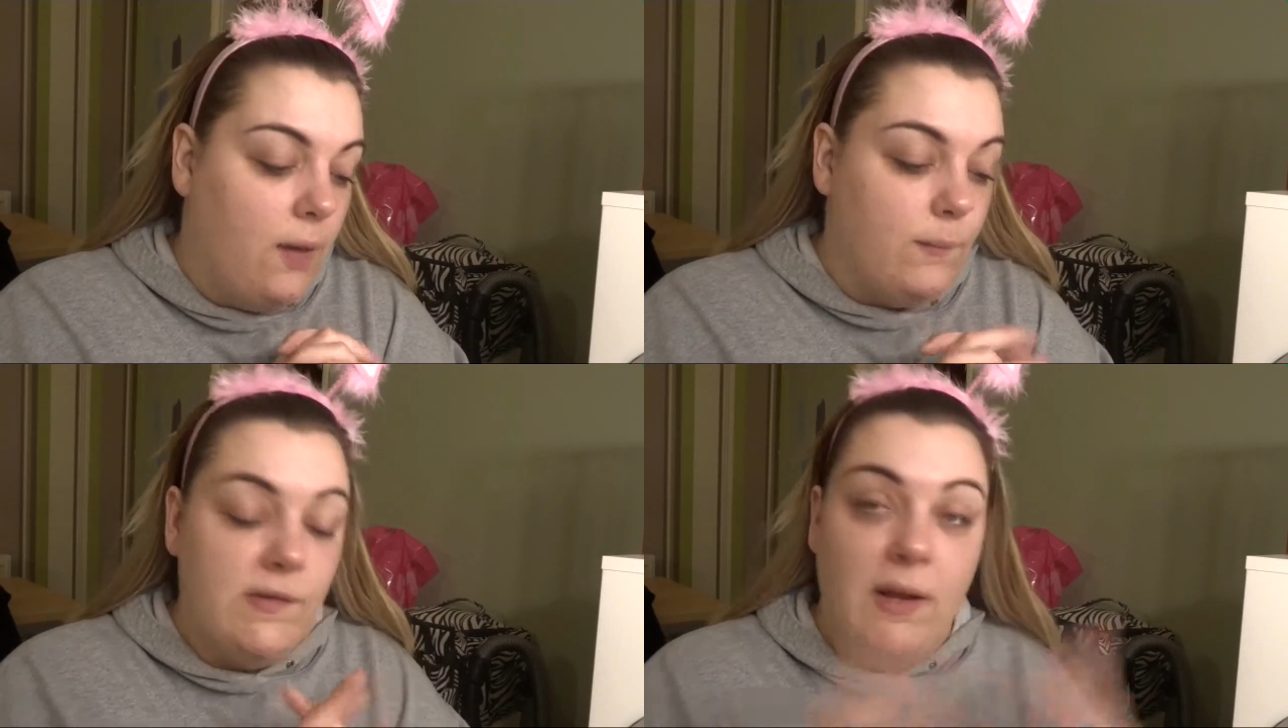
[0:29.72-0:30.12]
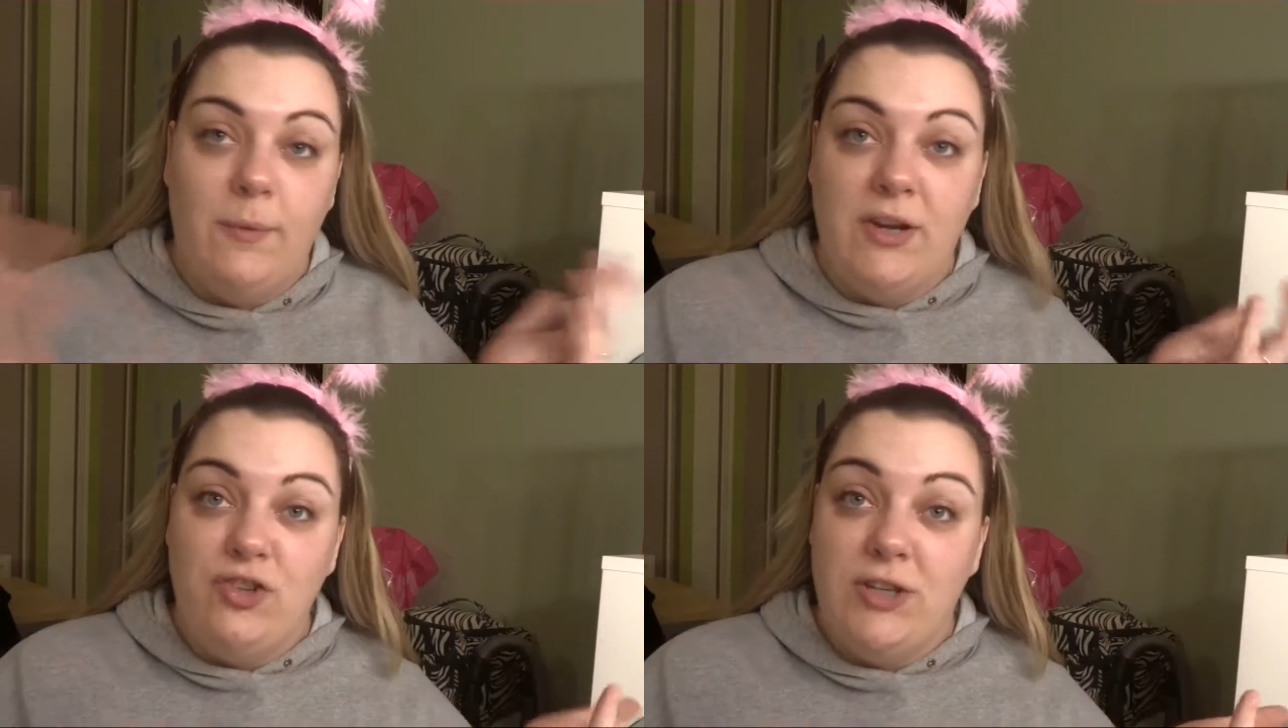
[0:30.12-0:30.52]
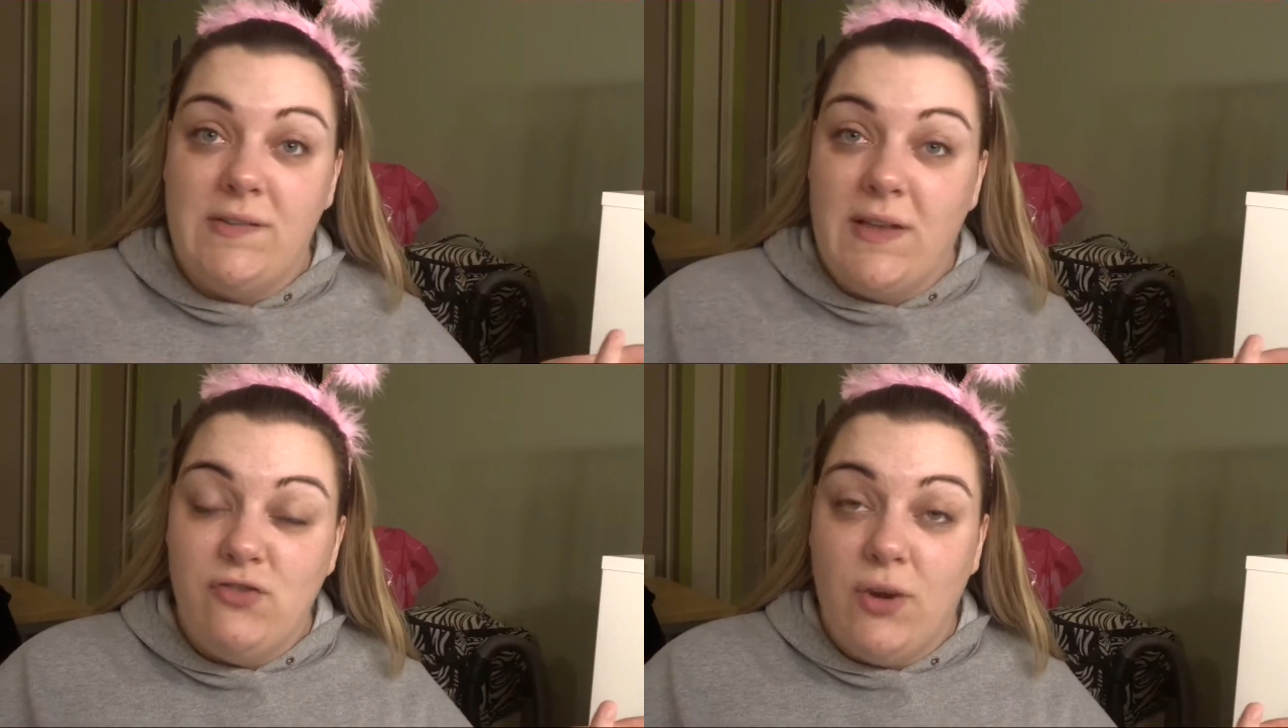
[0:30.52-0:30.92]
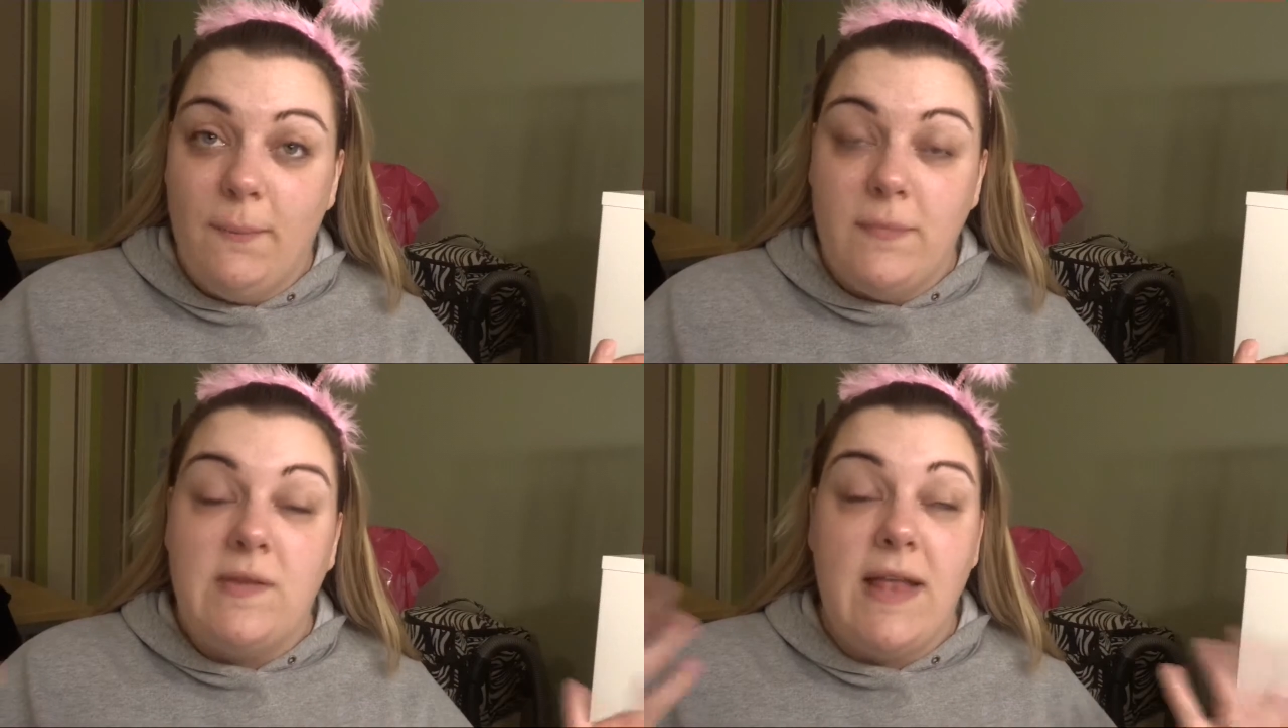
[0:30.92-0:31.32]
celebration of
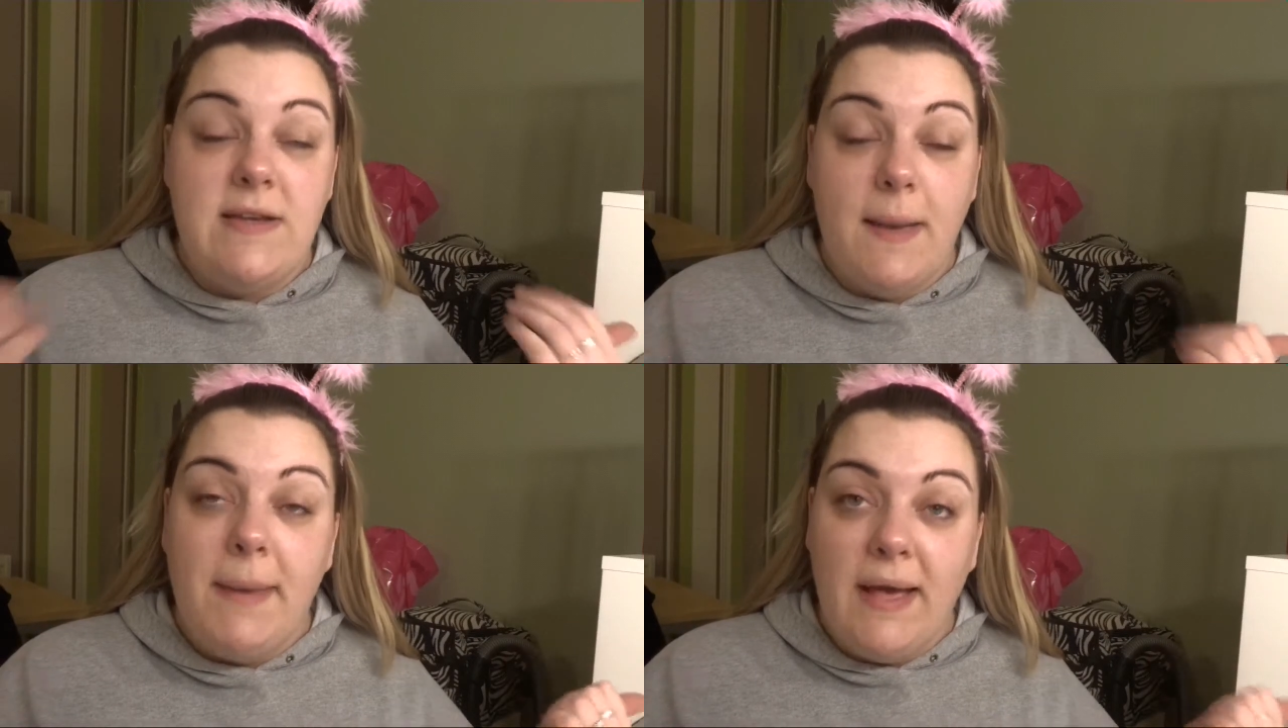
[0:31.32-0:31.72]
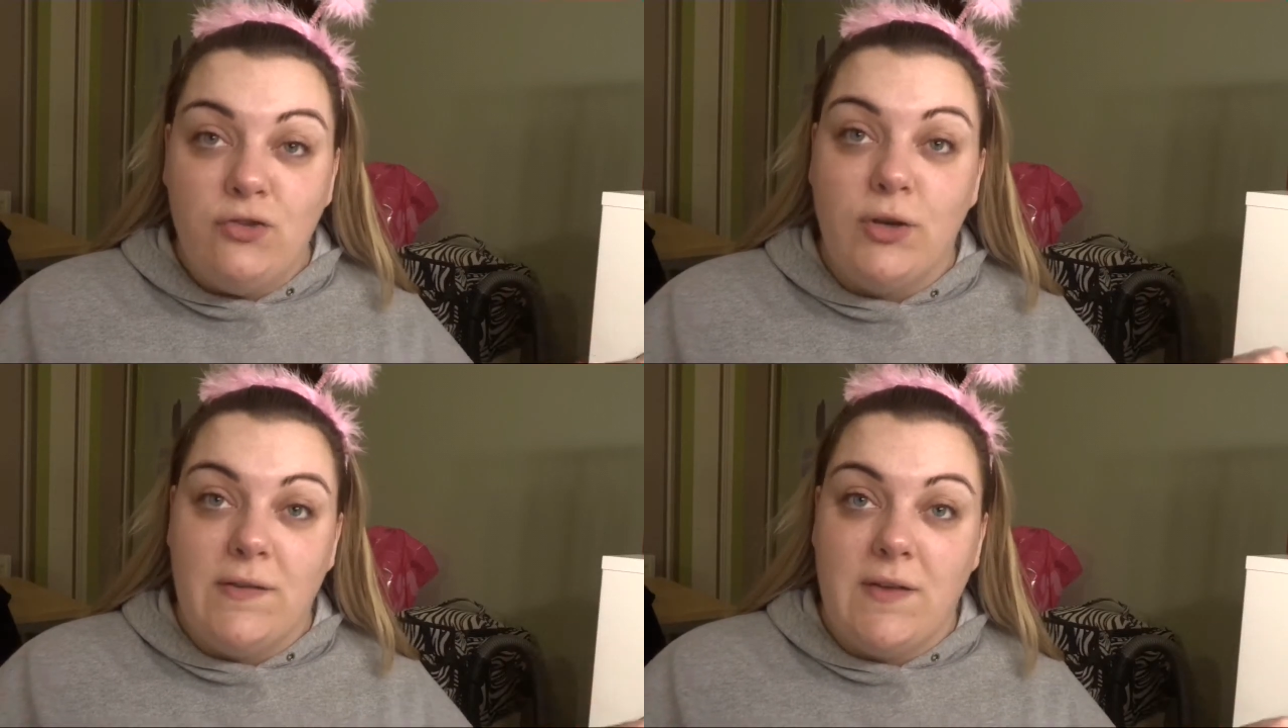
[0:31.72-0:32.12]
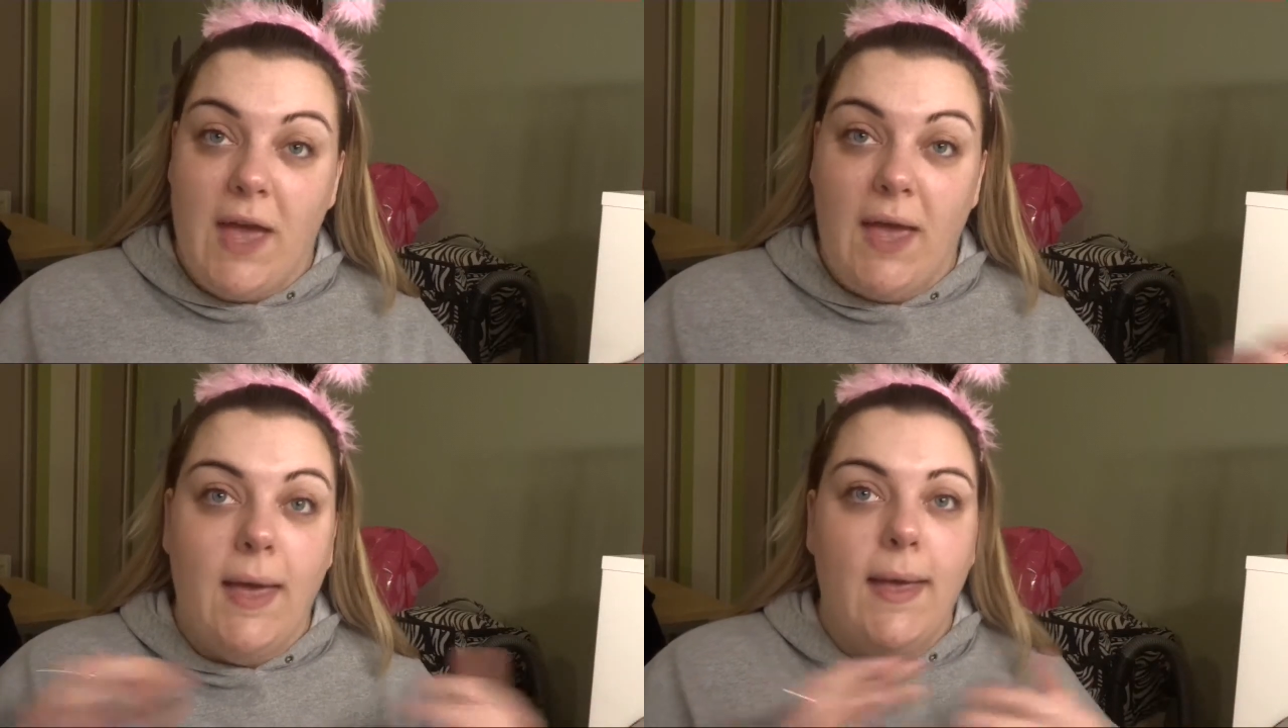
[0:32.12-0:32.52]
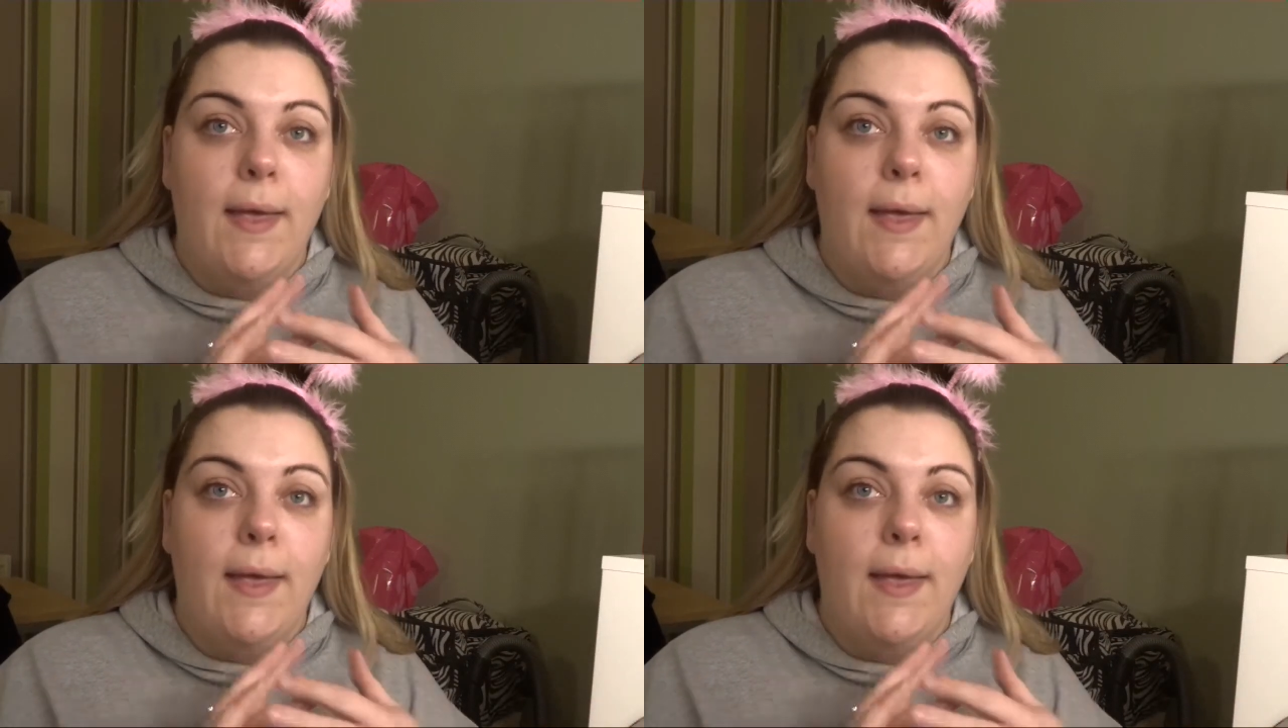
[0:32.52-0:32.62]
St. Patrick's Day.